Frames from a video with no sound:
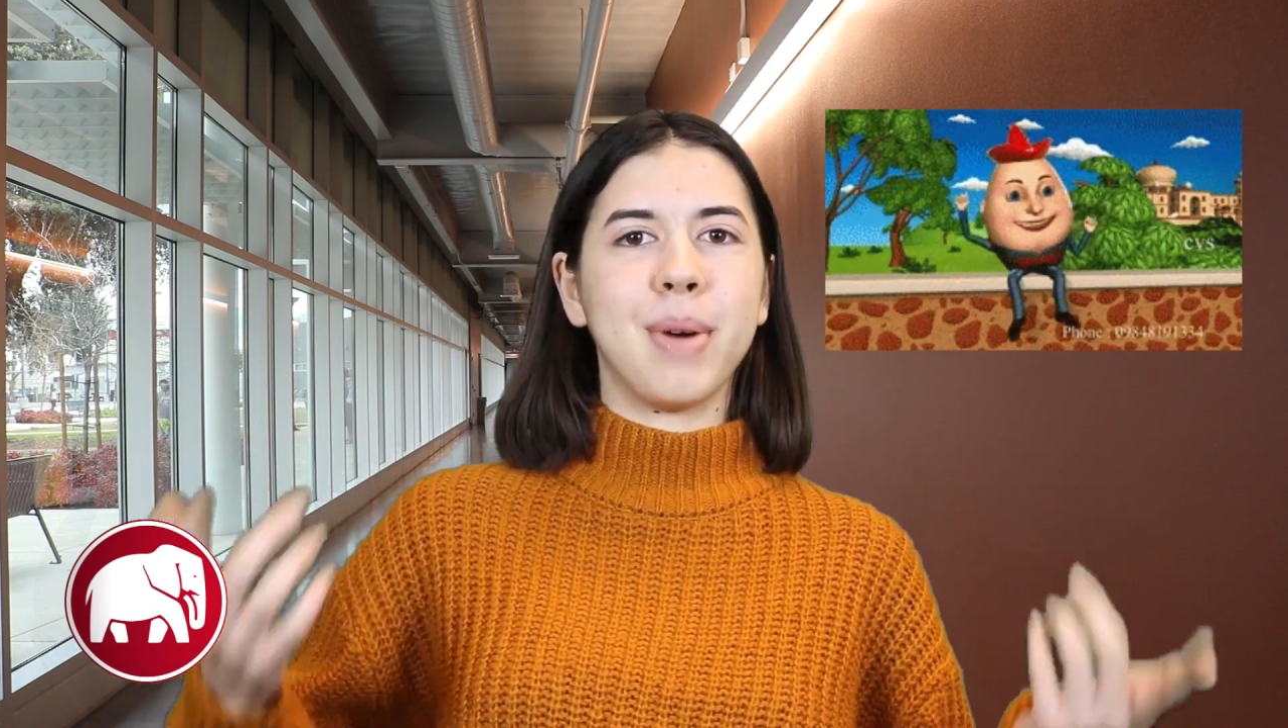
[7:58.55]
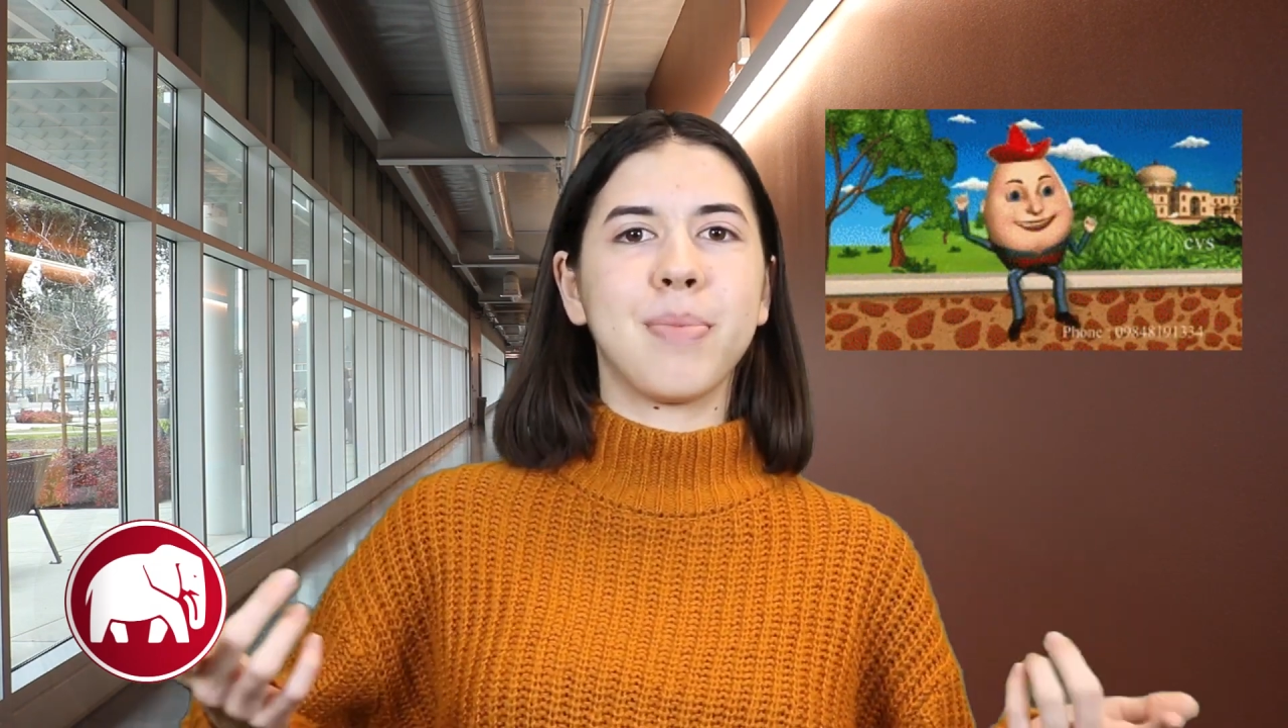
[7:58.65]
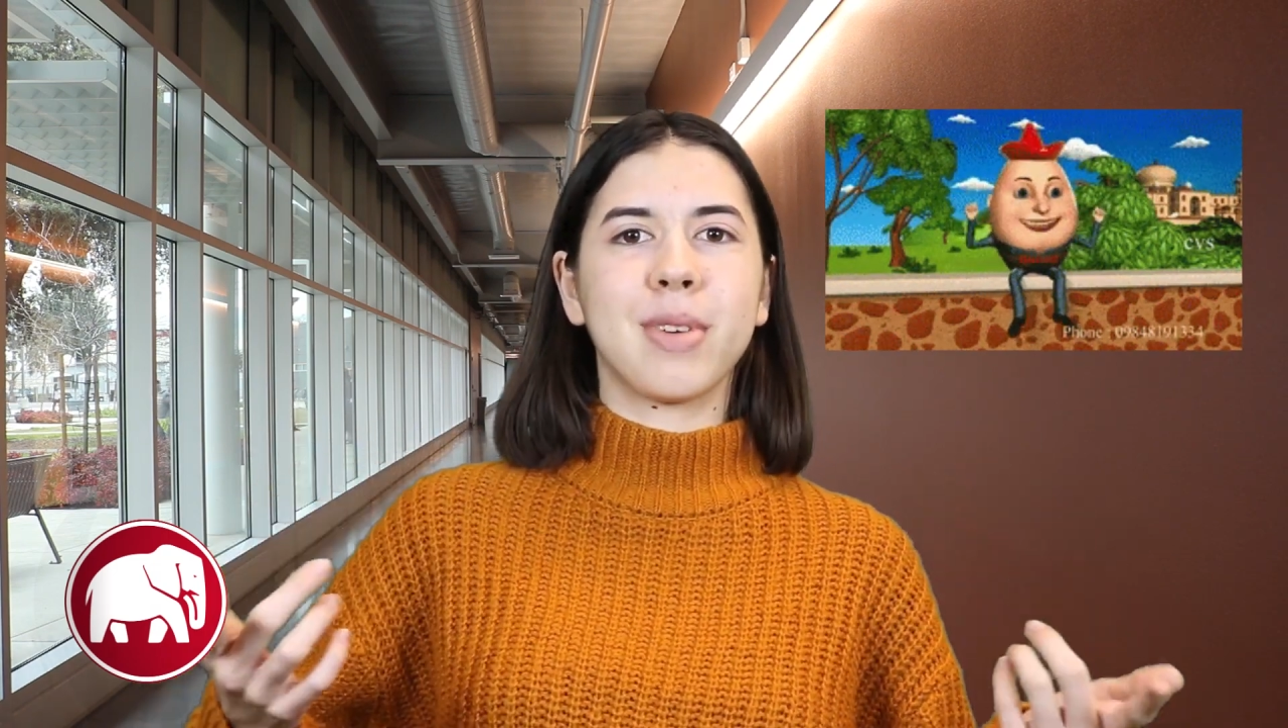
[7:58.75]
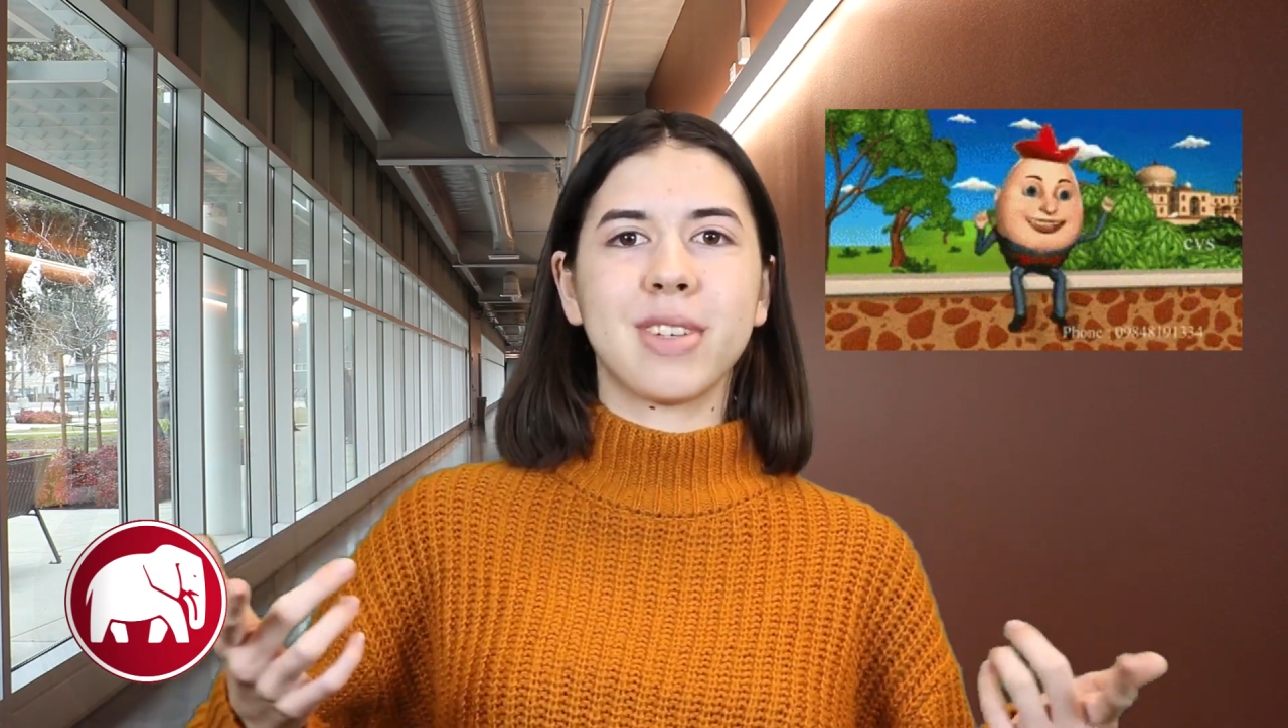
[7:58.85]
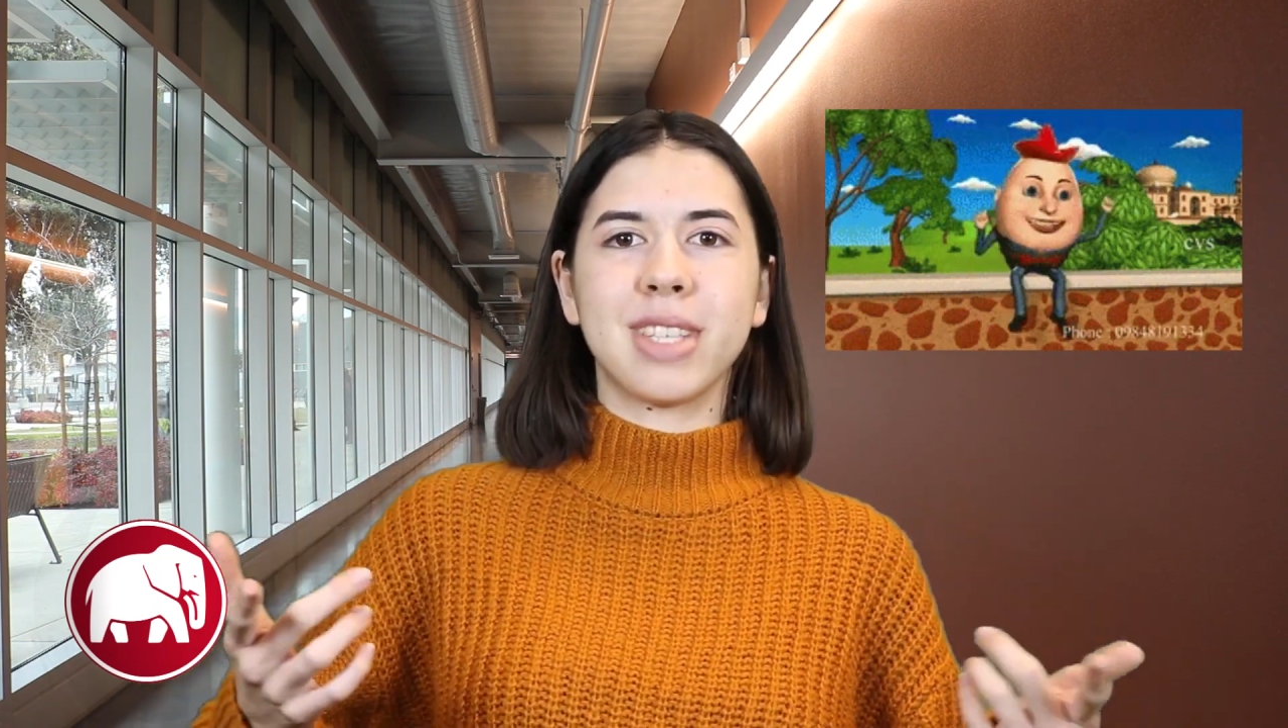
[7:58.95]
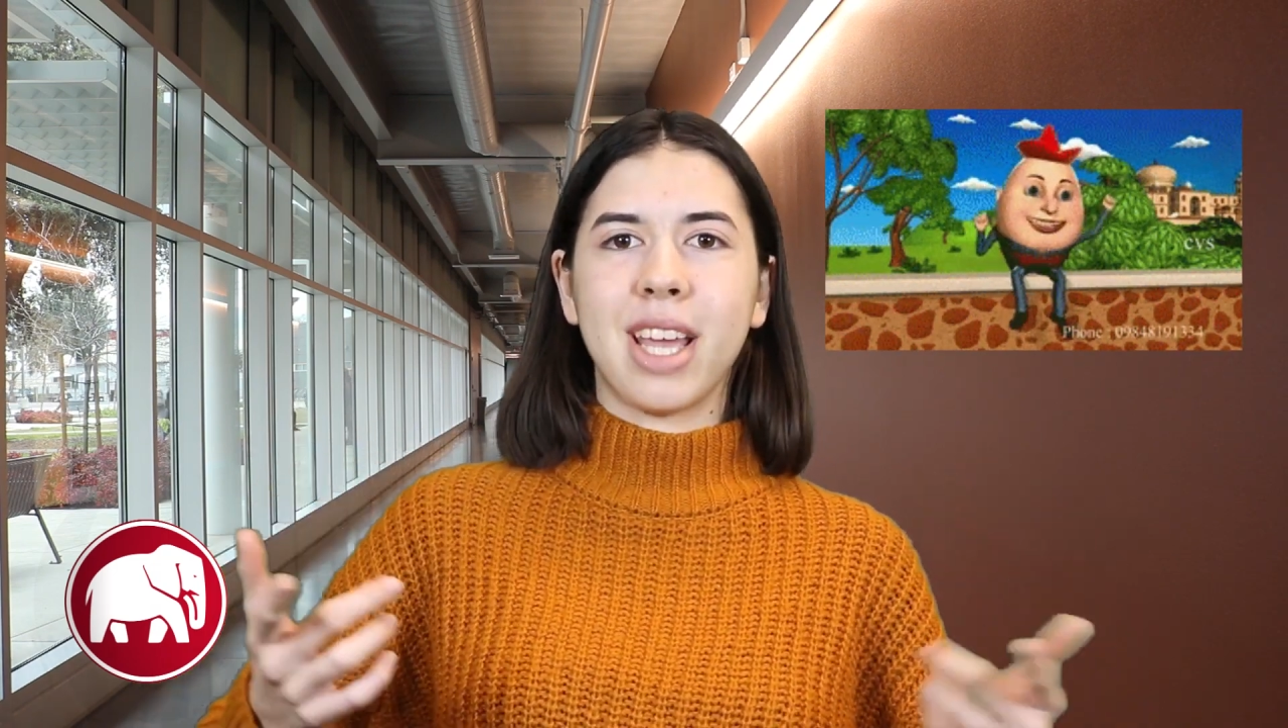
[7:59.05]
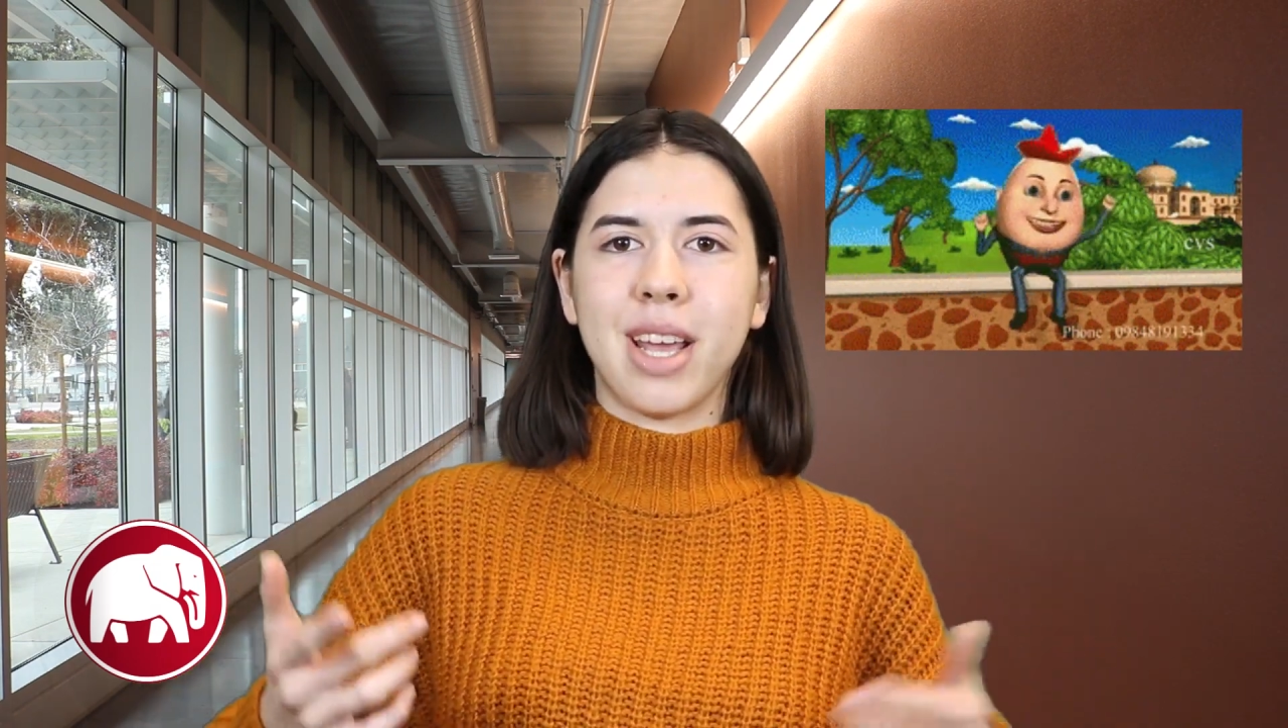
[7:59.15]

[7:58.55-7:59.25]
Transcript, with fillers: bumpers